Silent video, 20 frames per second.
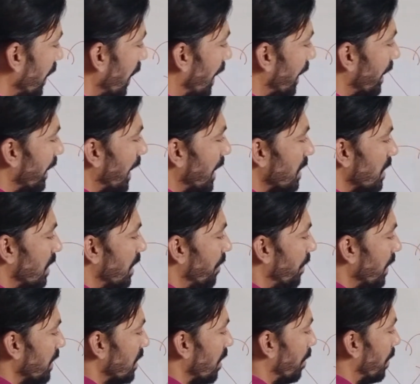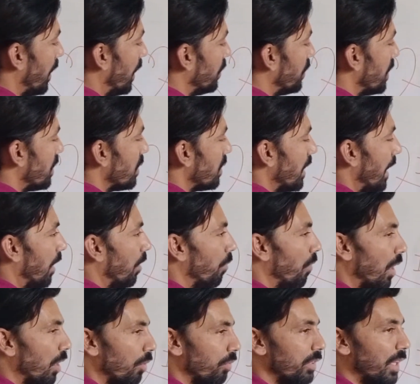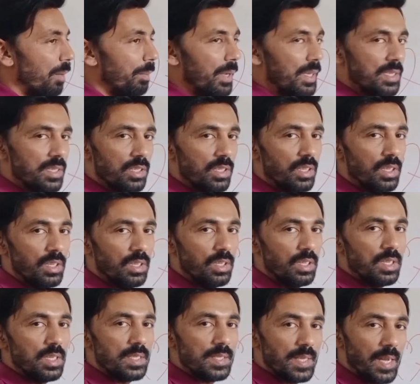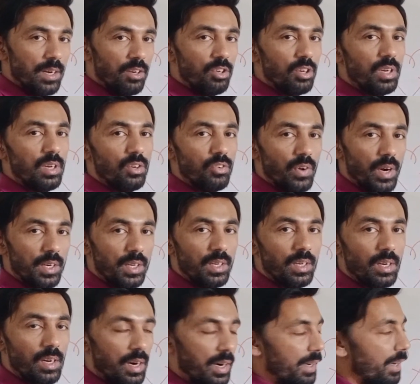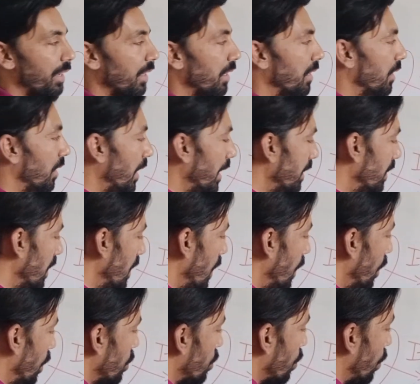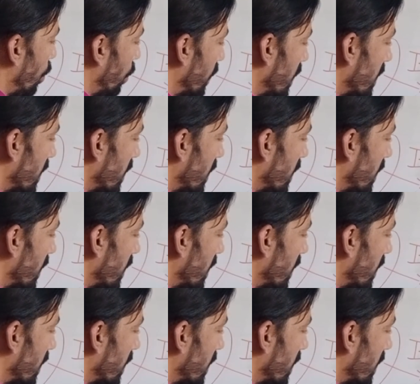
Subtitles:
artery has different sub-branches, and one of them is central retinal artery, right? So the